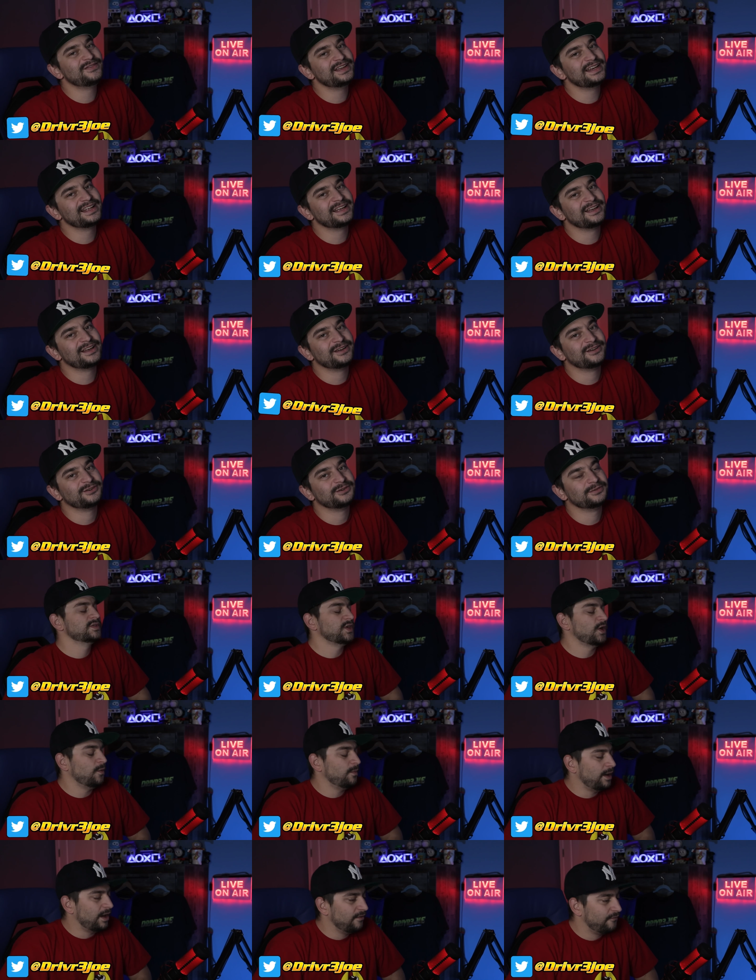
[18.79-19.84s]
video.
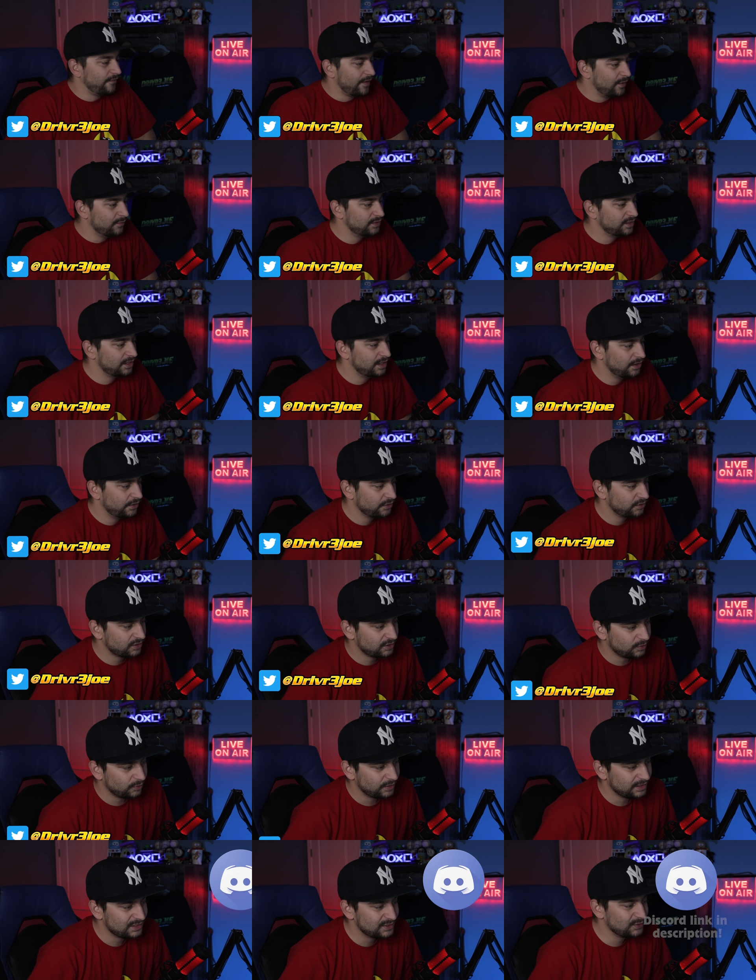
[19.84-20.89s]
So I found another
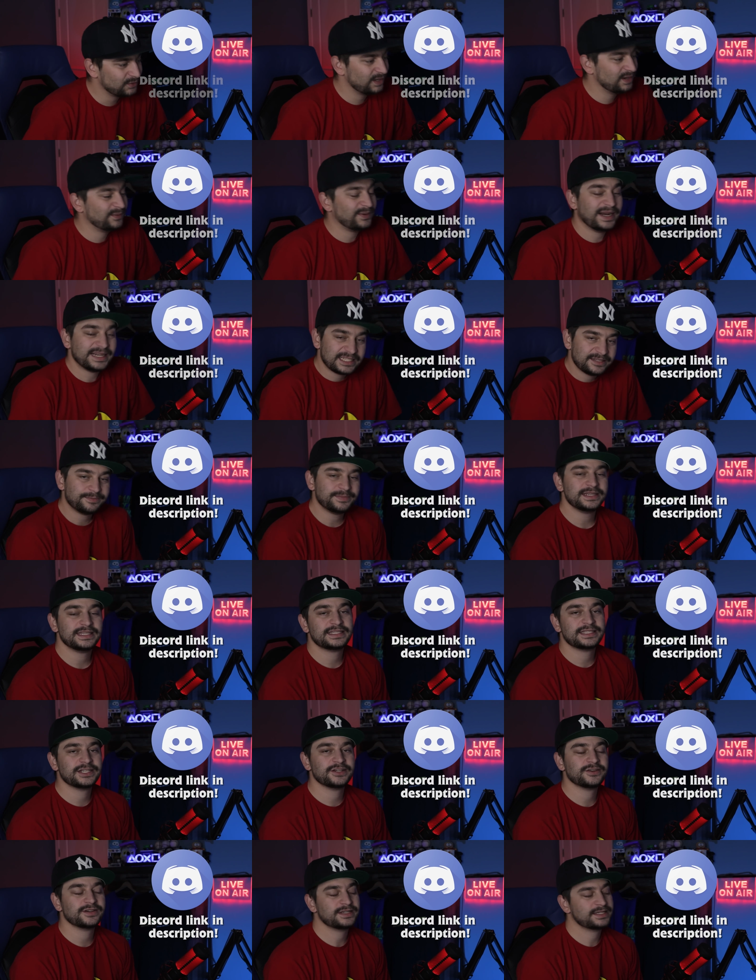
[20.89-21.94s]
Toy Story Y T P
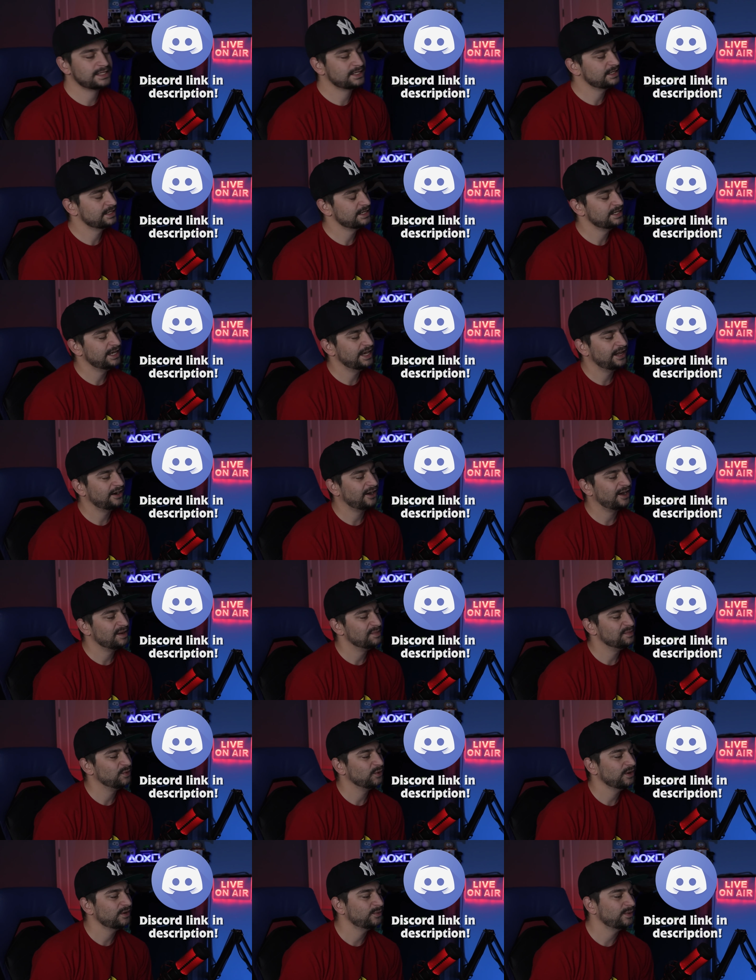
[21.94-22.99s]
series to get
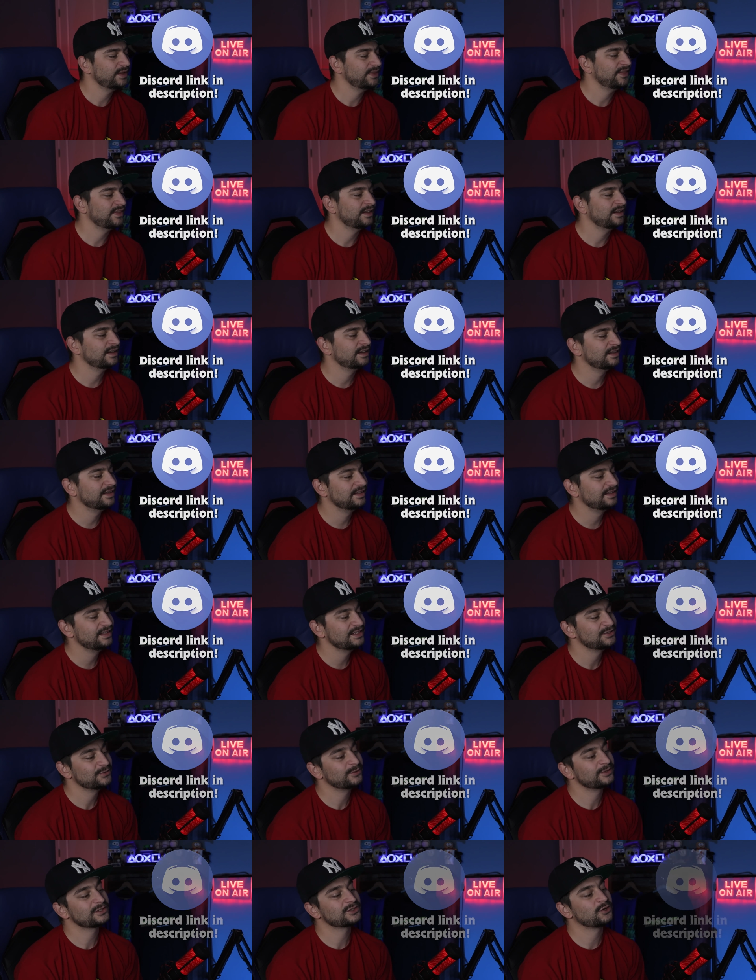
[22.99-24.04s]
on board with. Uh,
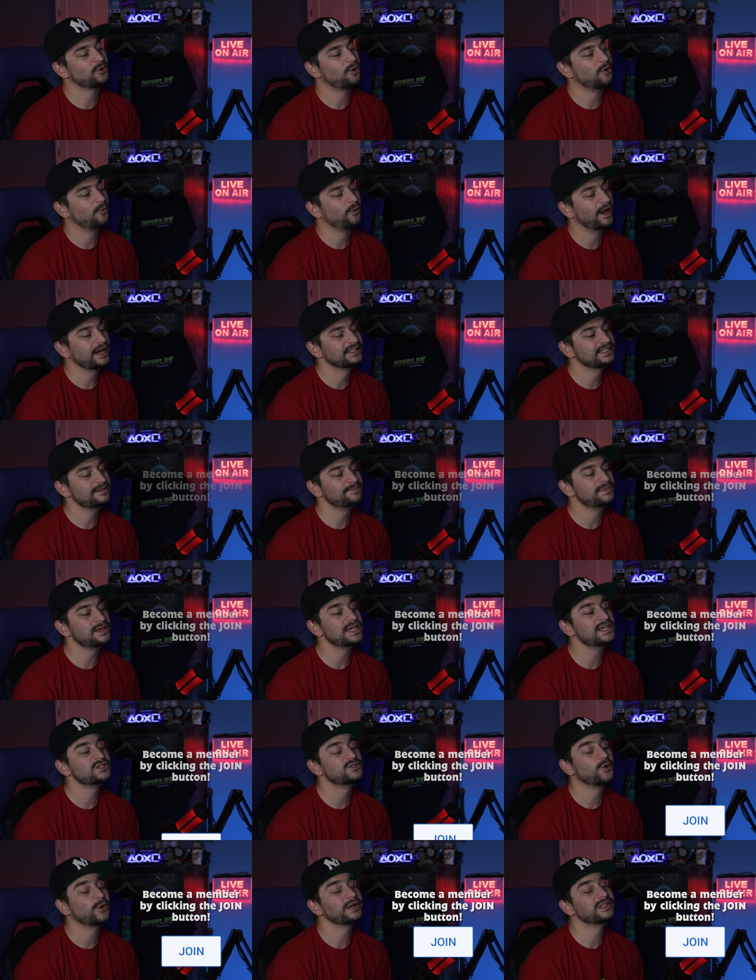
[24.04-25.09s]
this one is called Y T
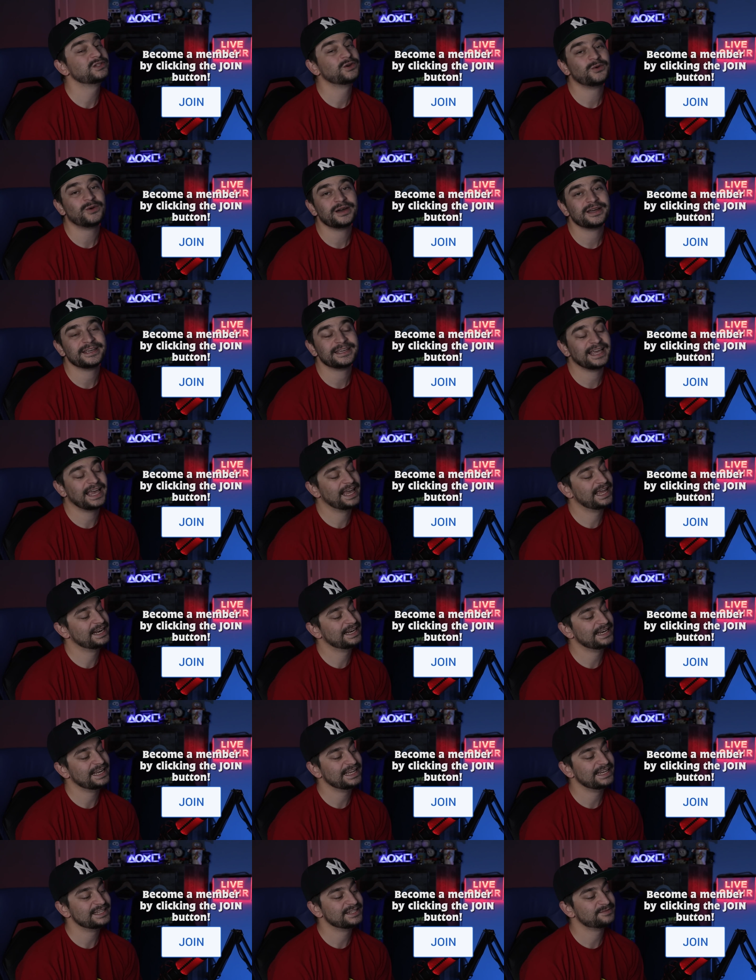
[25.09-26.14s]
P Toy Toy
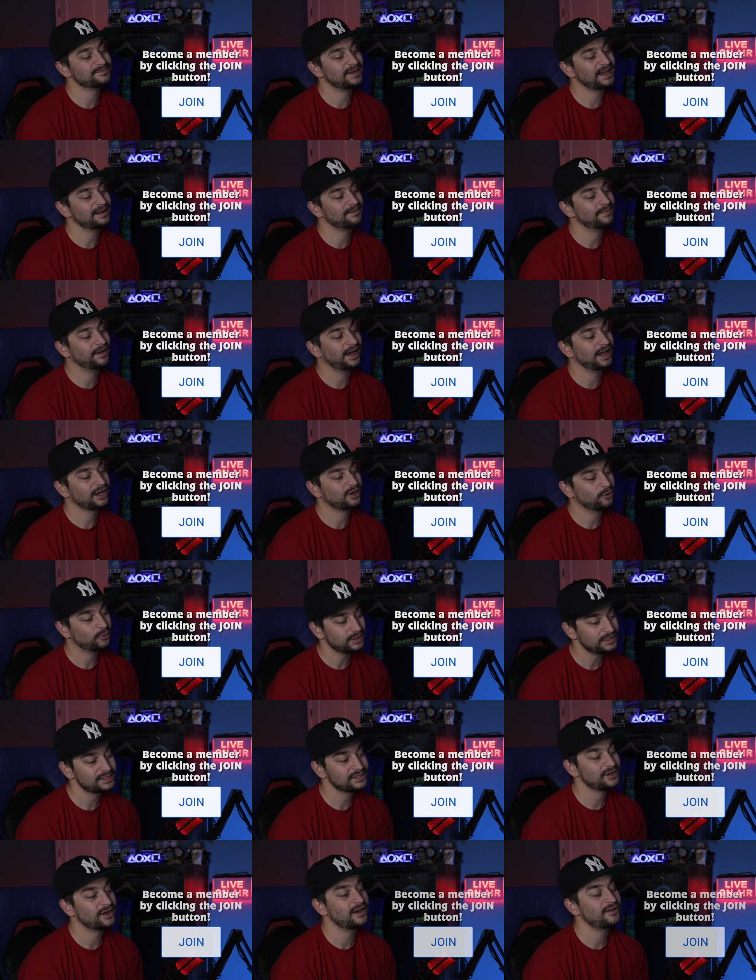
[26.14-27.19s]
and it is made by
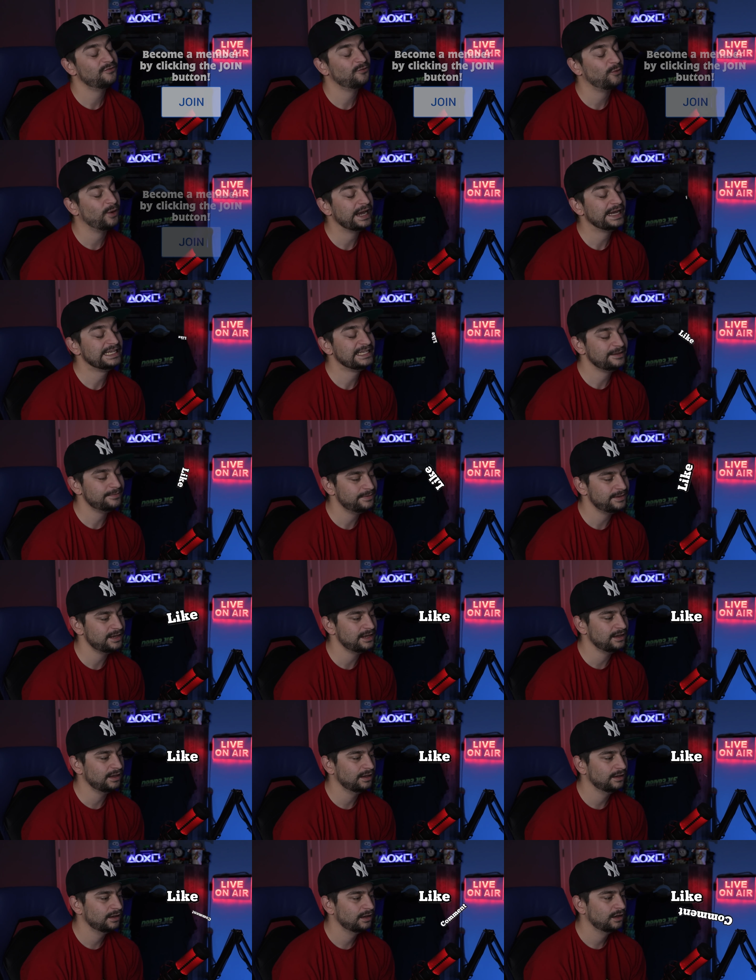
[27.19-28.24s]
Christoph Y T
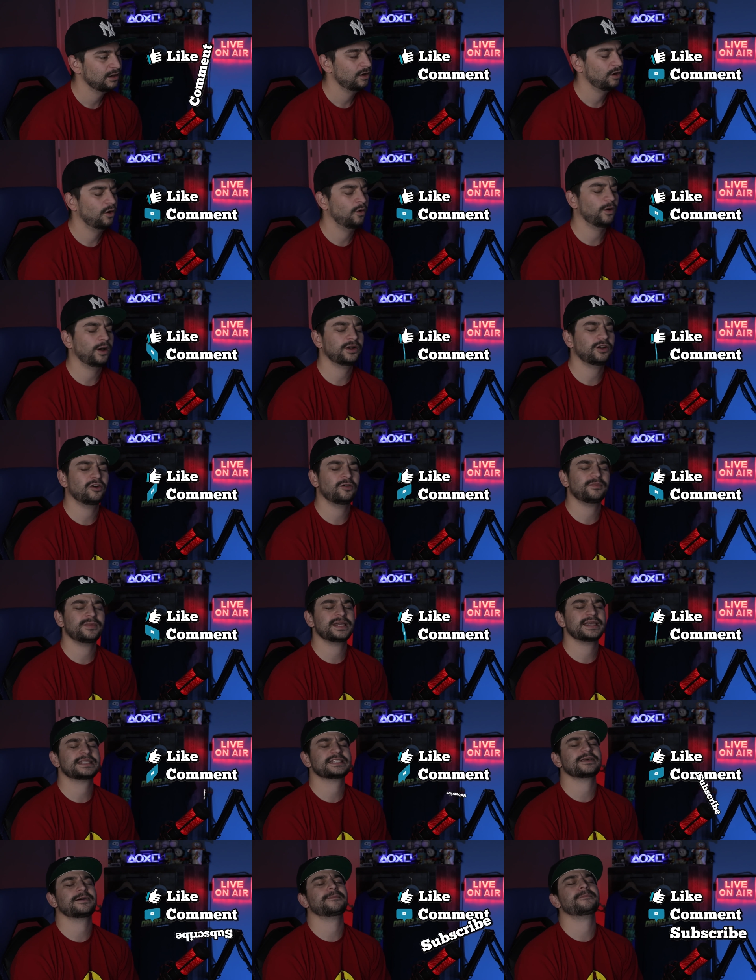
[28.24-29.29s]
P, who I know
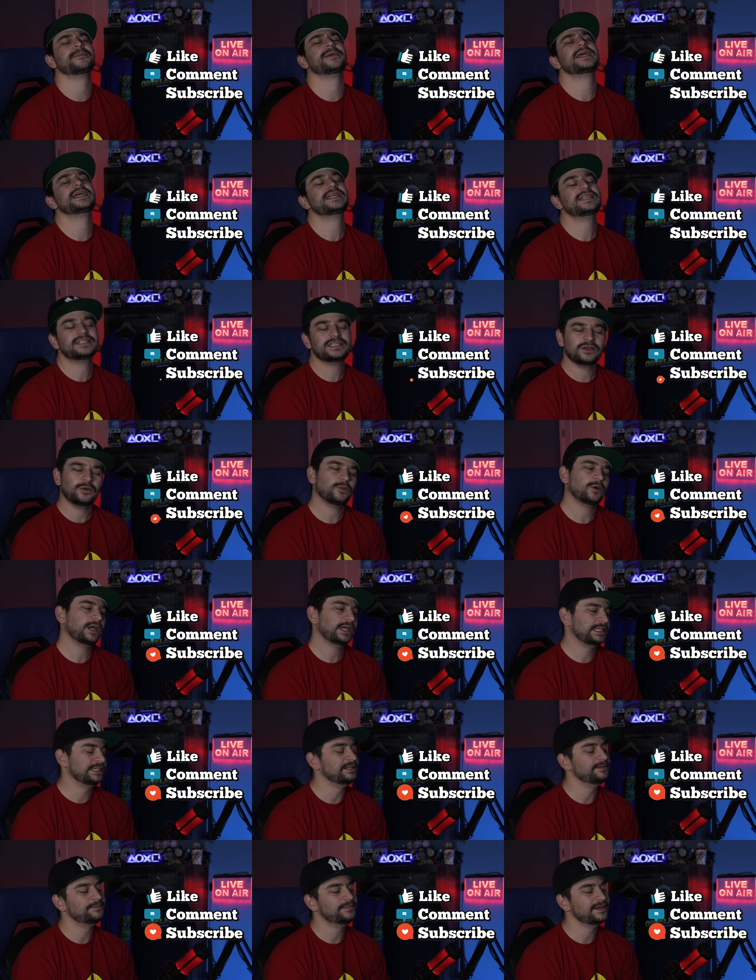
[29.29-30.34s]
makes amazing Y
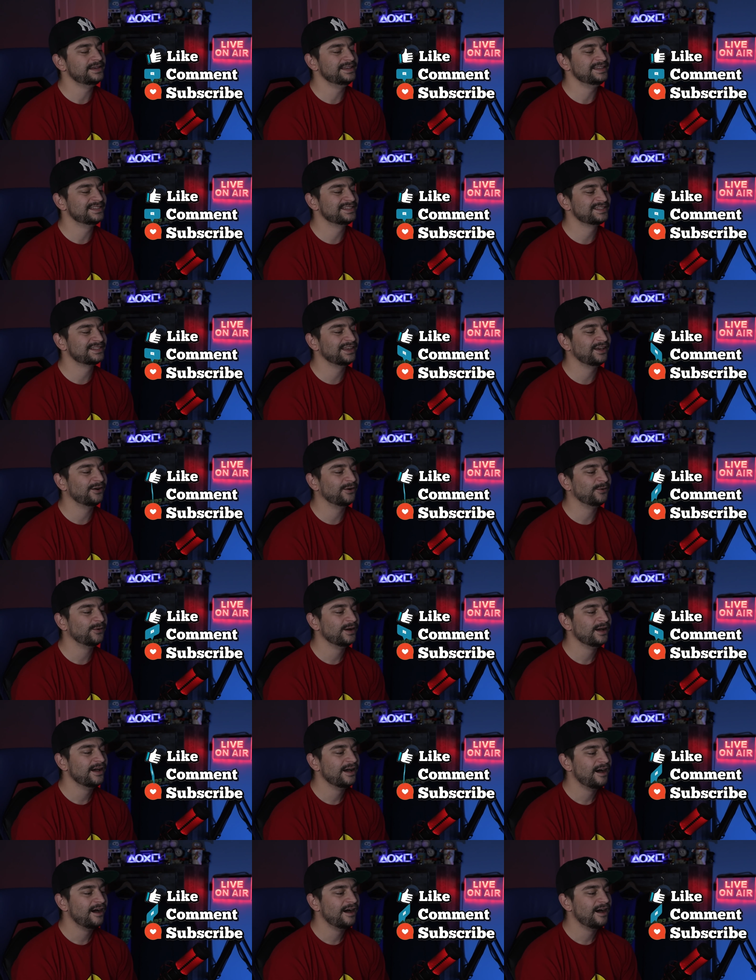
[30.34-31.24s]
T Ps. So